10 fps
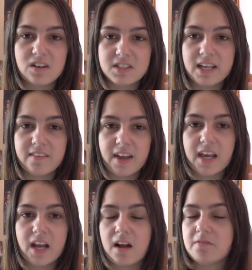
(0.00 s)
on
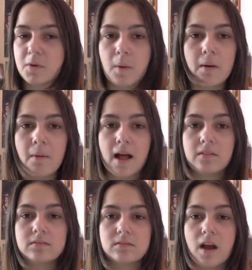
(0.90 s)
TV um, for quite a
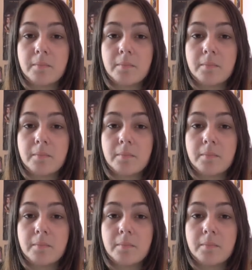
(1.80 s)
while.